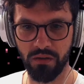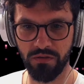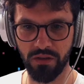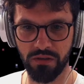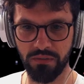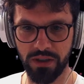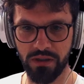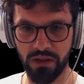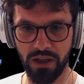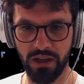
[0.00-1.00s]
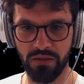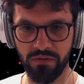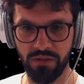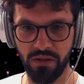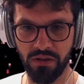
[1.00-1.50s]
for Twitch and
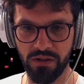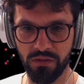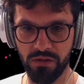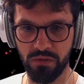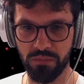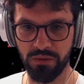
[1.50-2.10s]
for YouTube.